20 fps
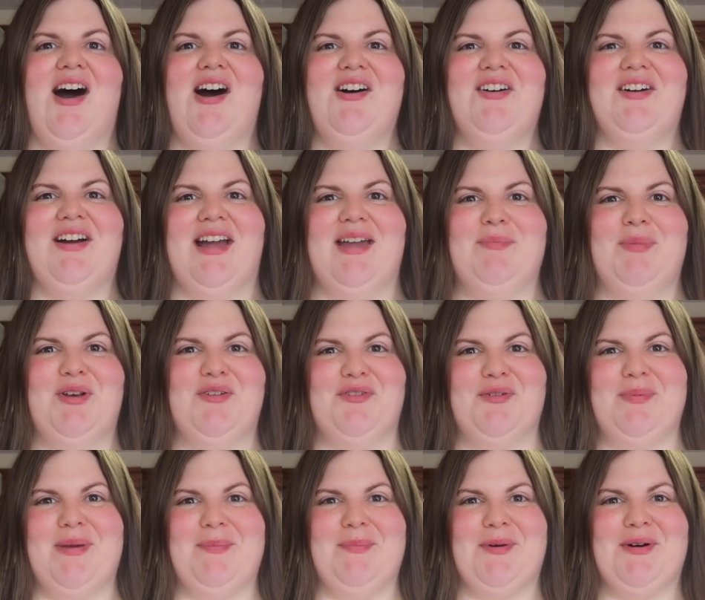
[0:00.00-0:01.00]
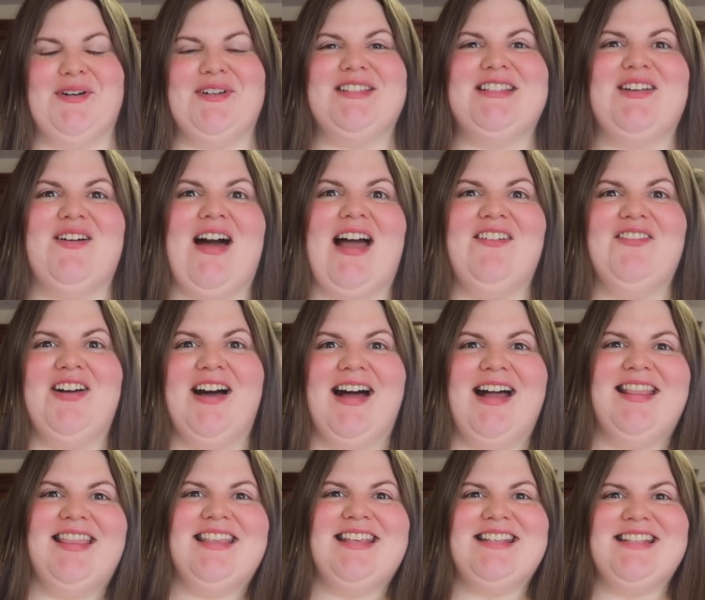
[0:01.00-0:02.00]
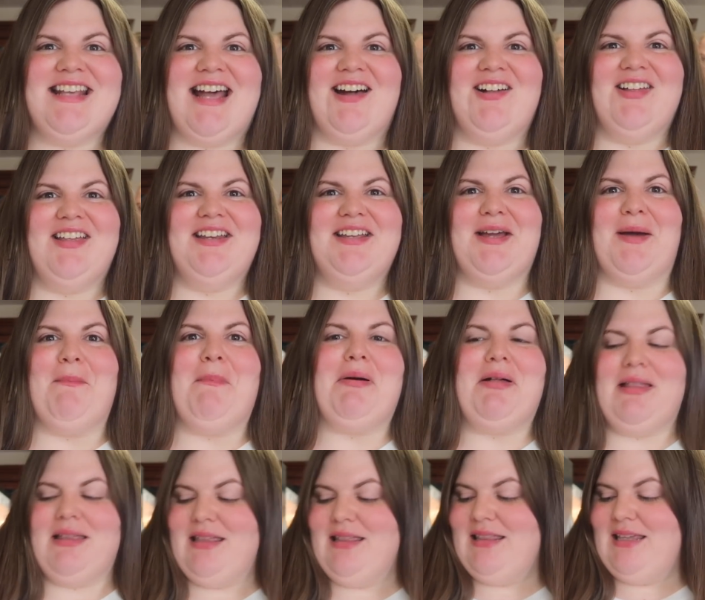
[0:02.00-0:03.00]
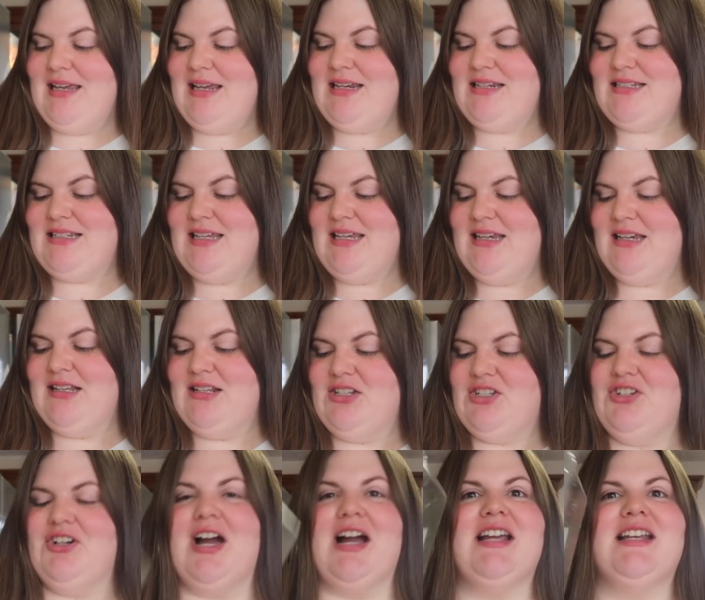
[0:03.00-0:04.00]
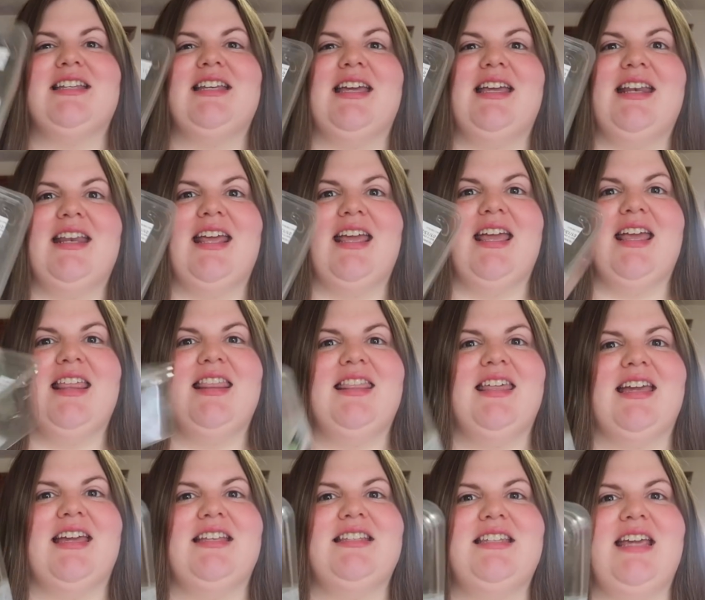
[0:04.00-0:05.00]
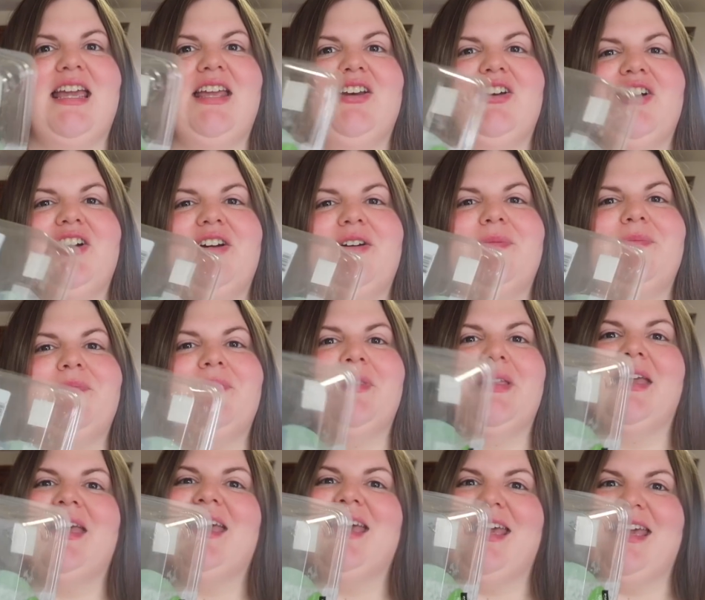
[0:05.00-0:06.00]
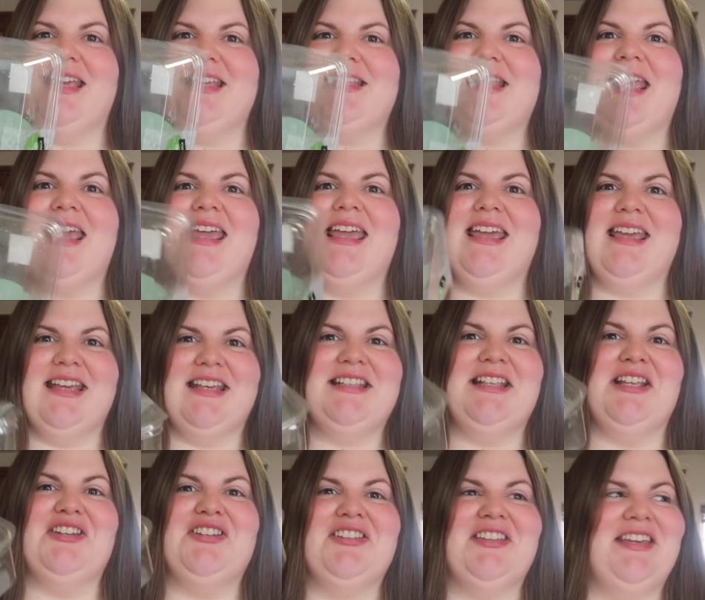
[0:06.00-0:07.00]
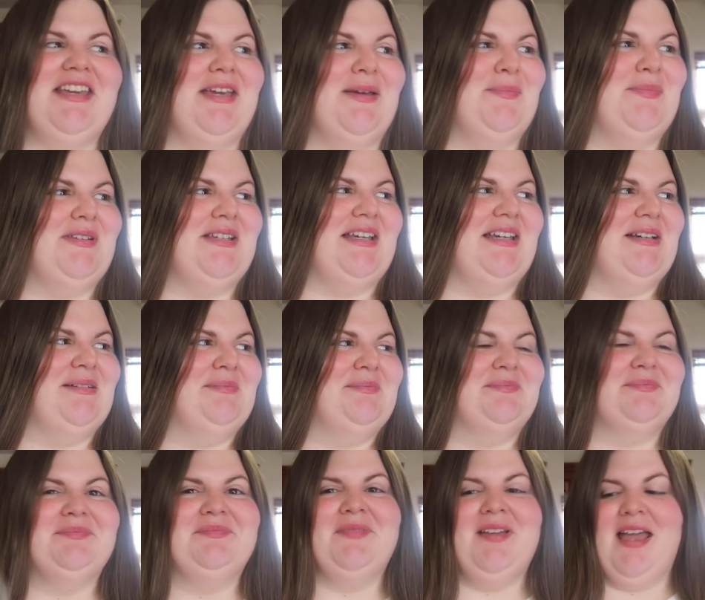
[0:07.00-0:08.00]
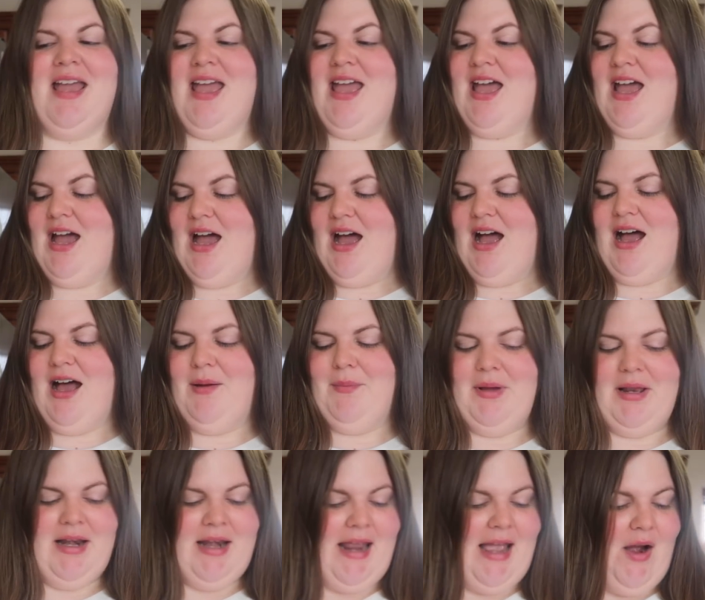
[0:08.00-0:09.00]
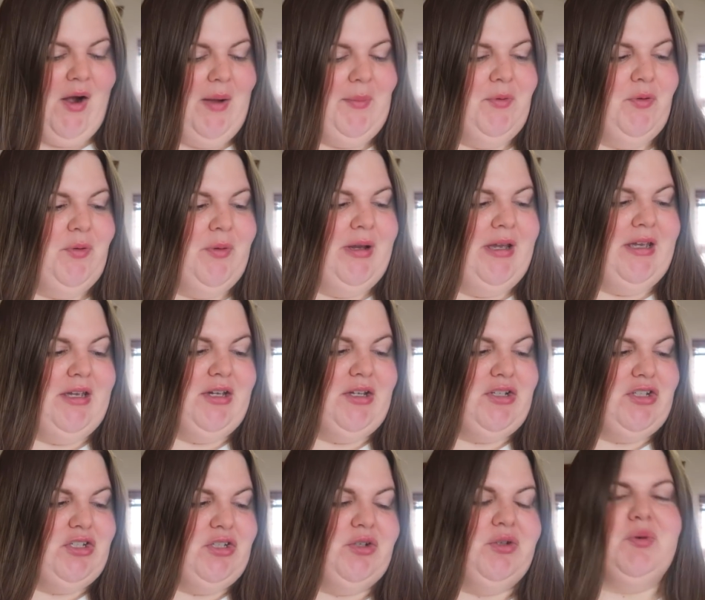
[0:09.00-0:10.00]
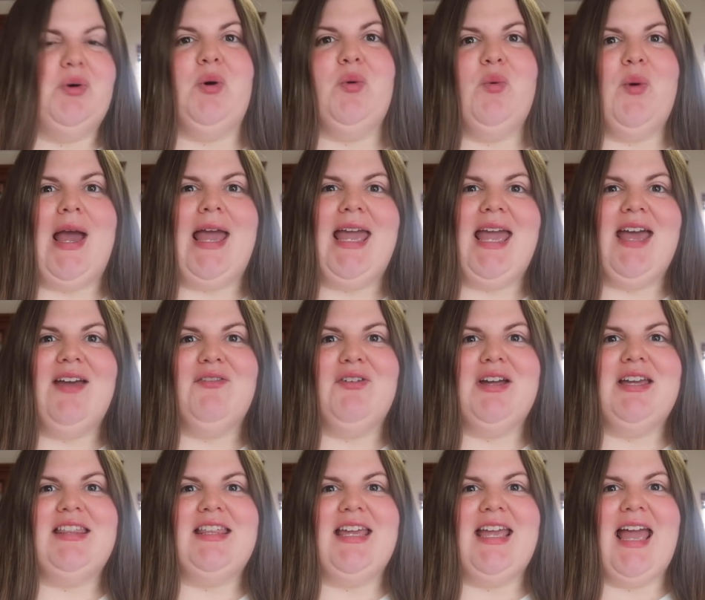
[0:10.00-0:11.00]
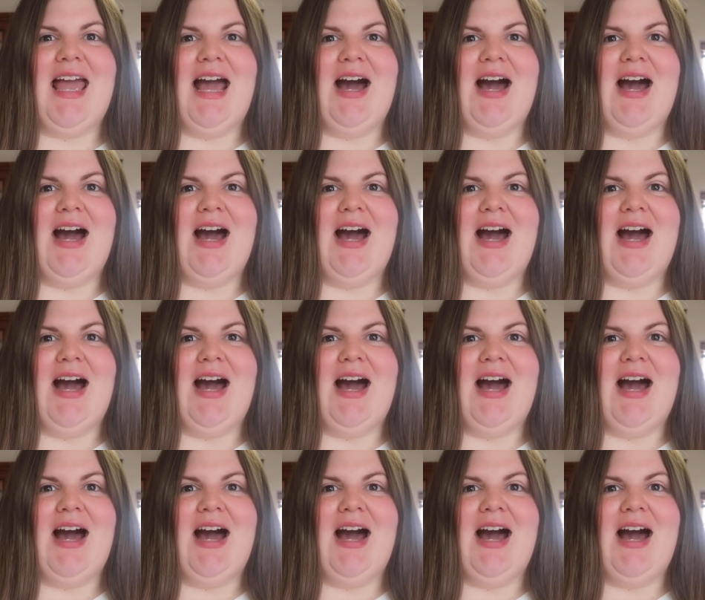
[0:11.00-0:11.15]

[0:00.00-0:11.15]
All right, beautiful people, so I've got the salad completely deconstructed. The container is essentially empty. Now I'm going to weigh everything